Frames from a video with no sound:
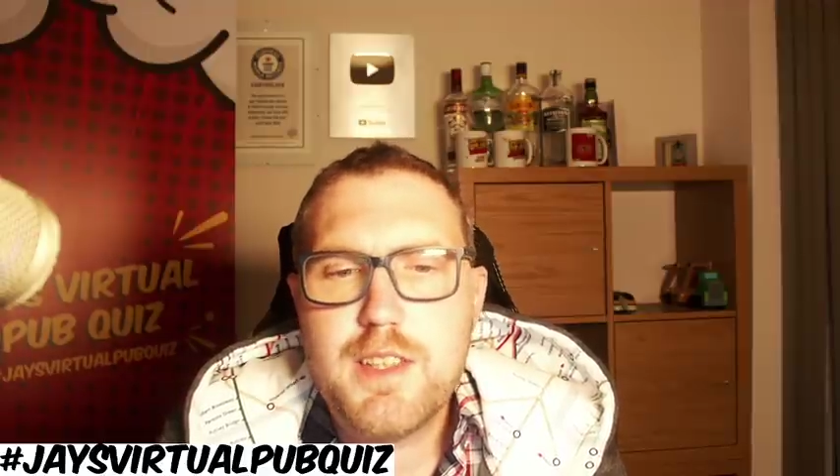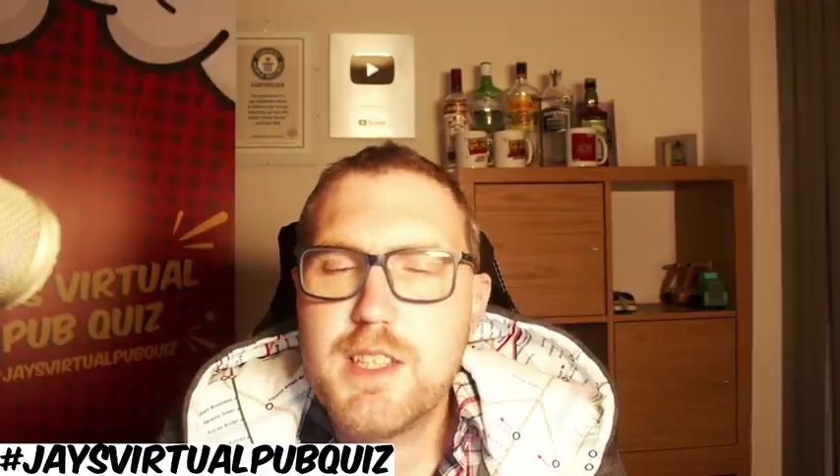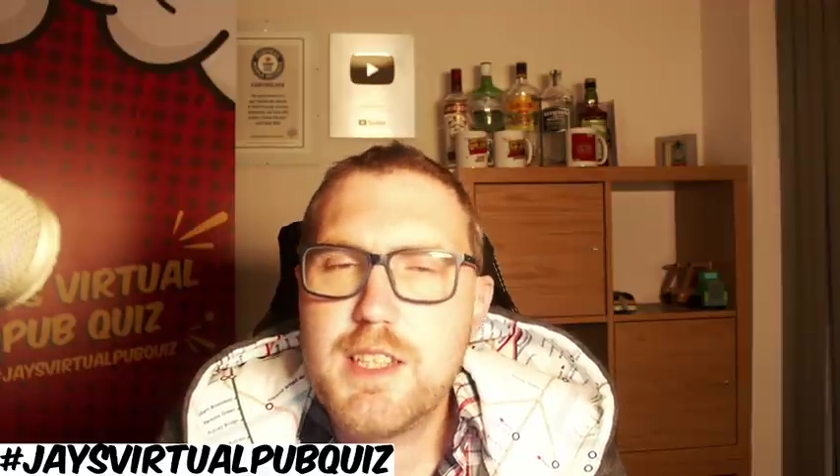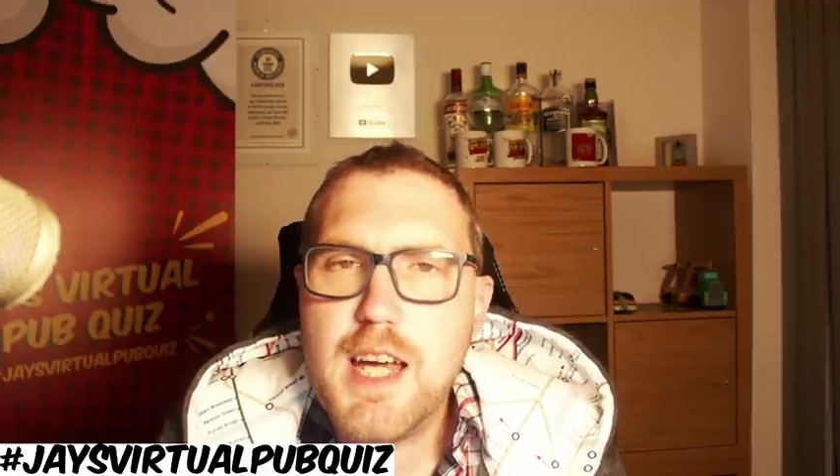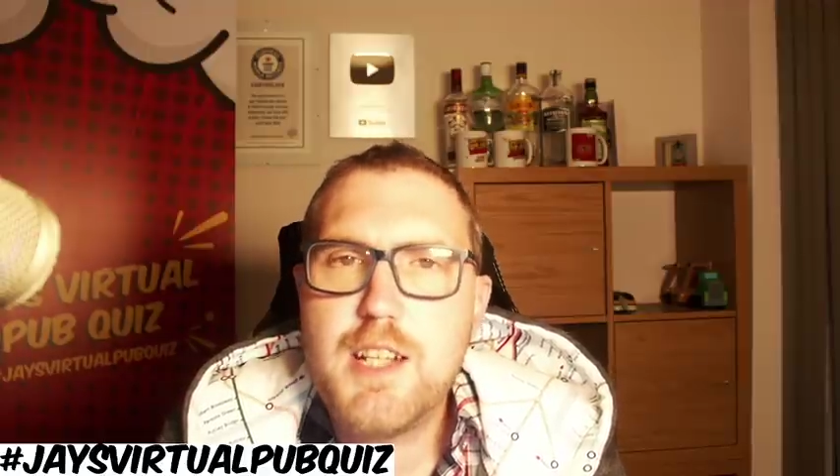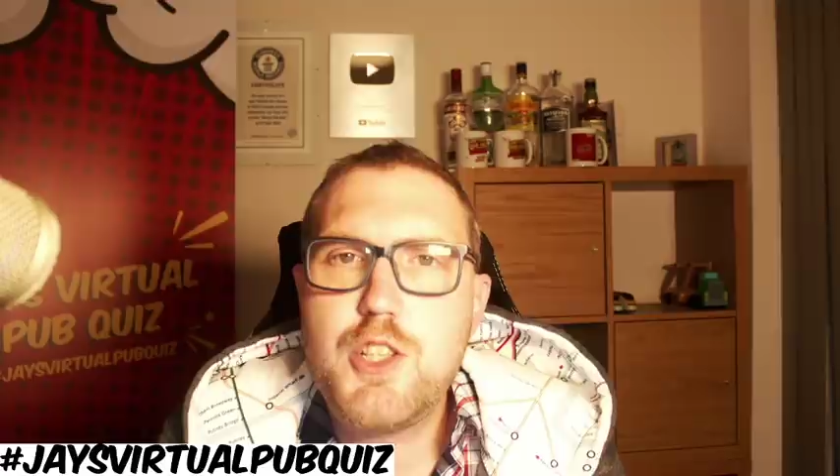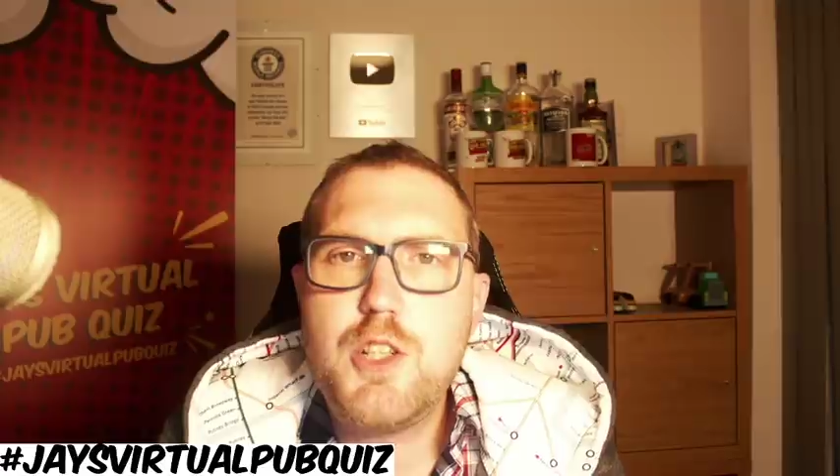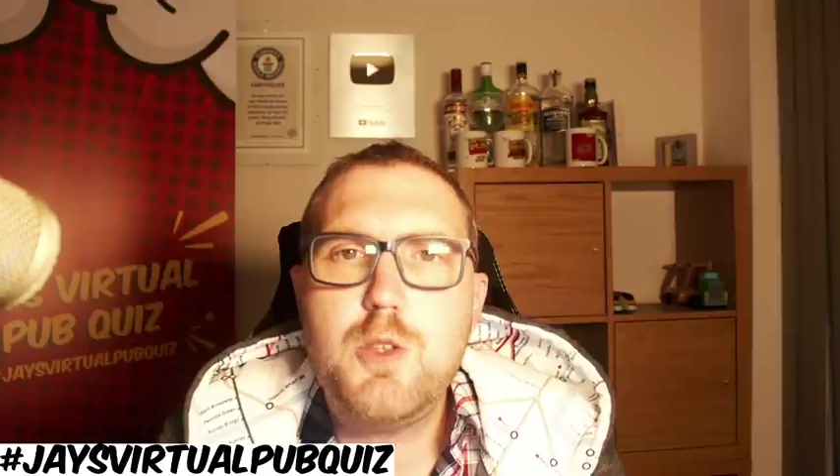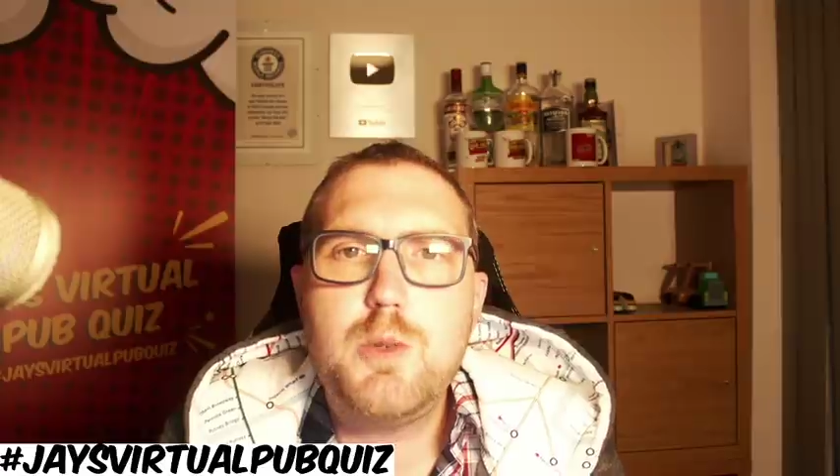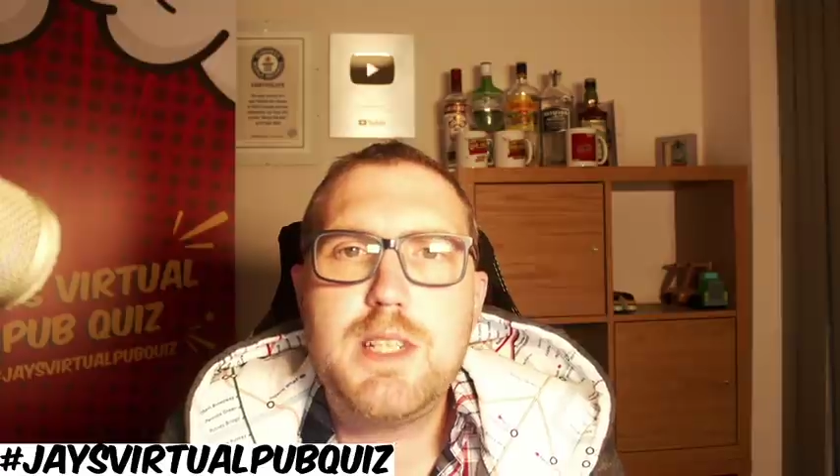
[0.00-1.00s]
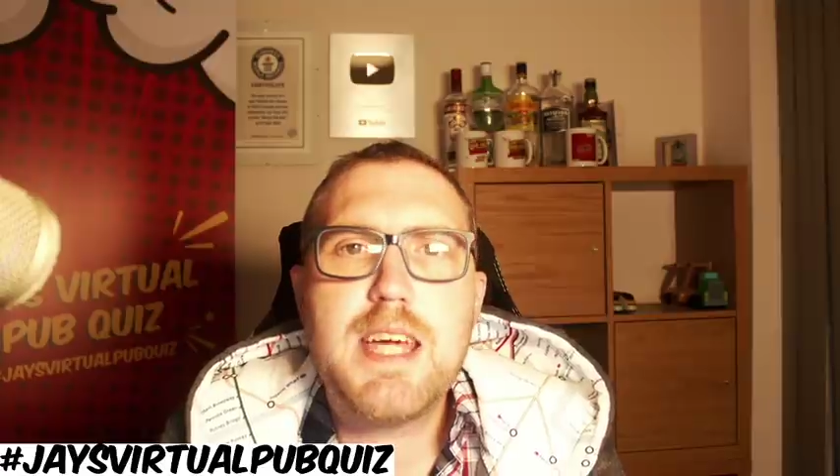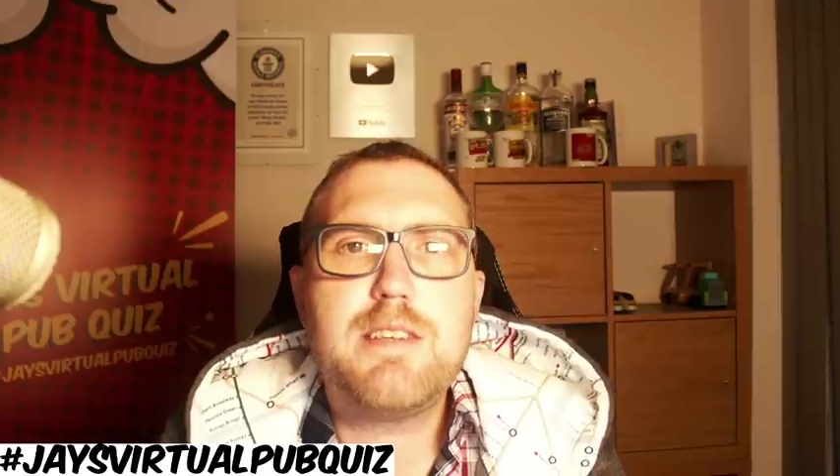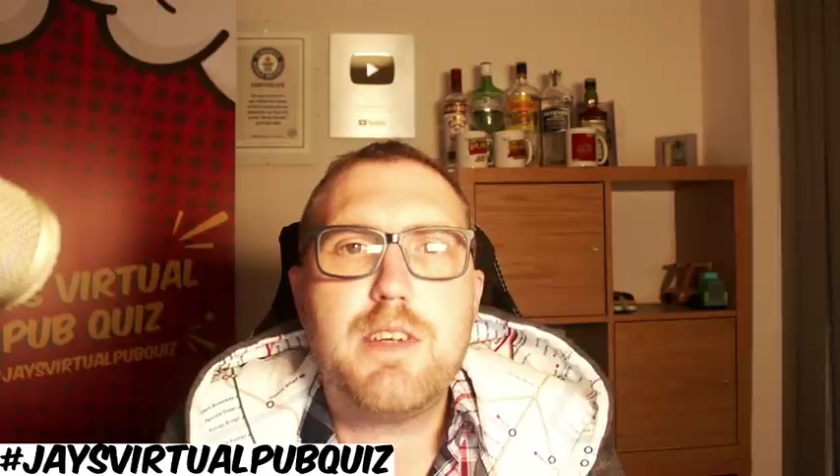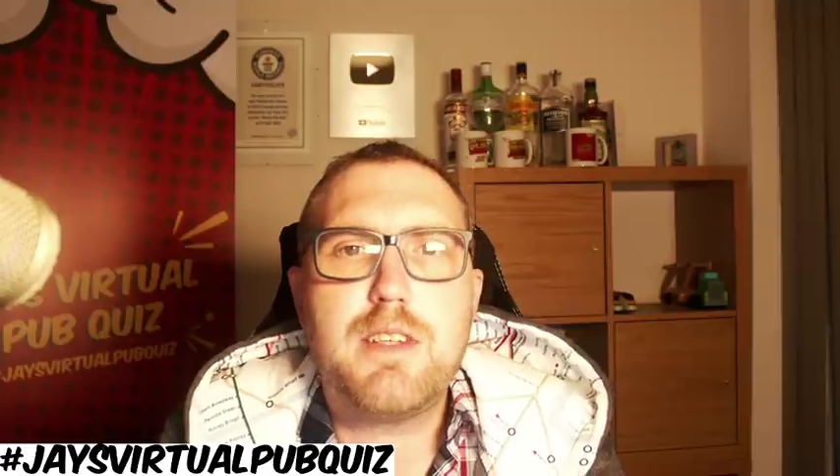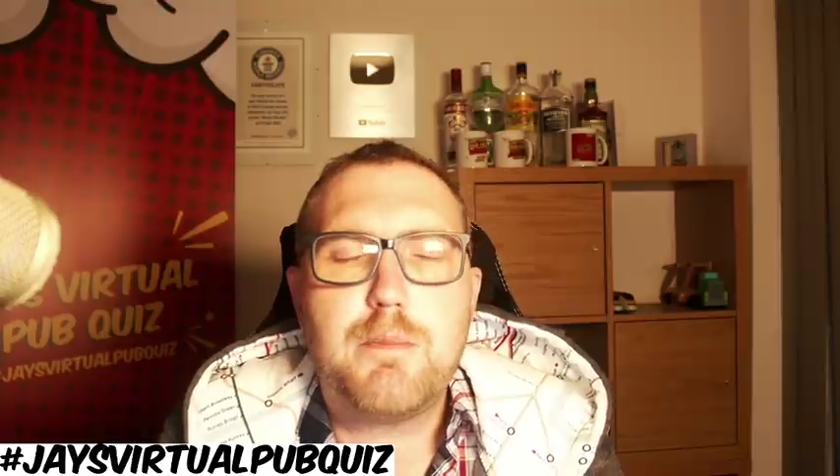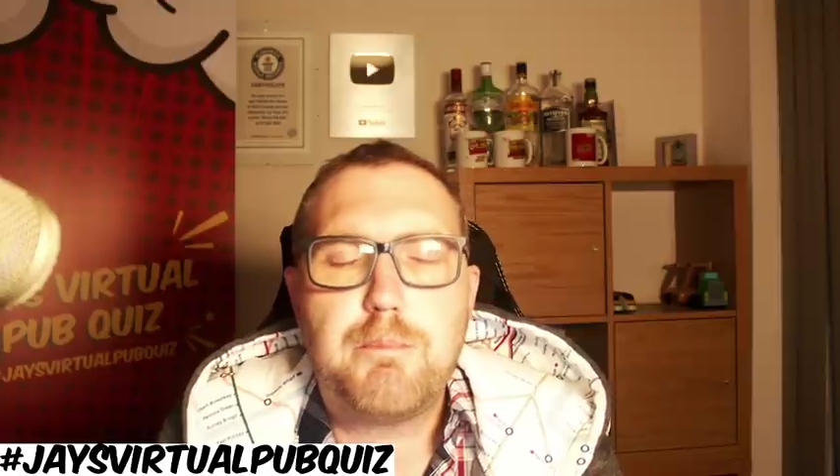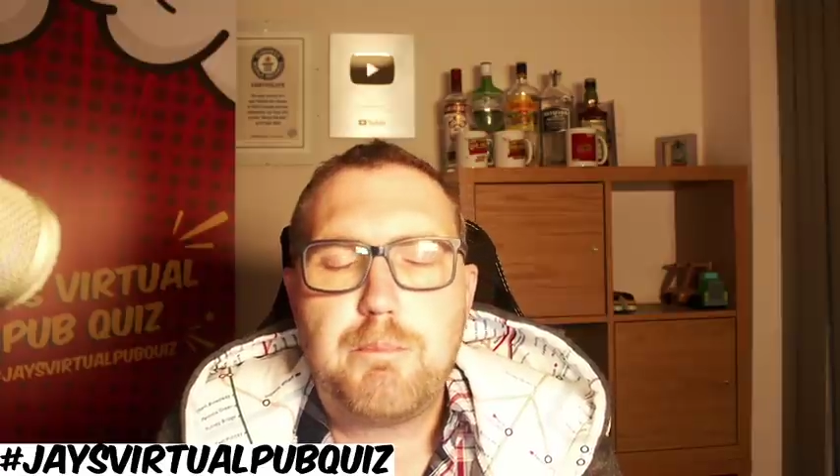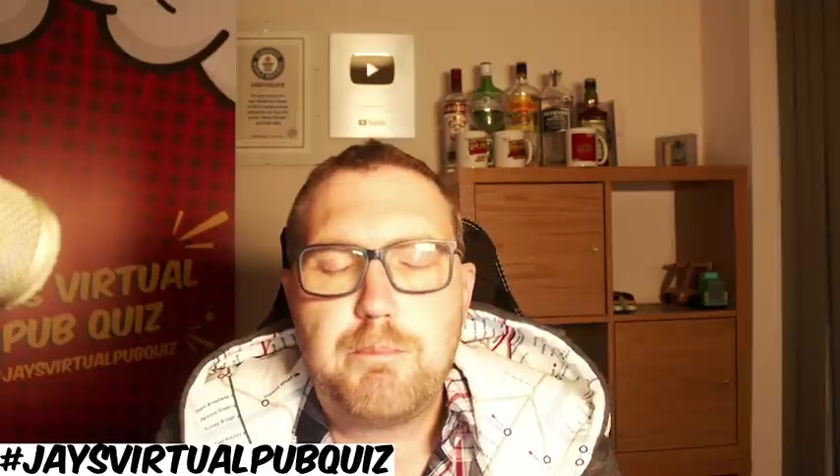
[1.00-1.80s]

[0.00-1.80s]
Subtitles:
the statue David?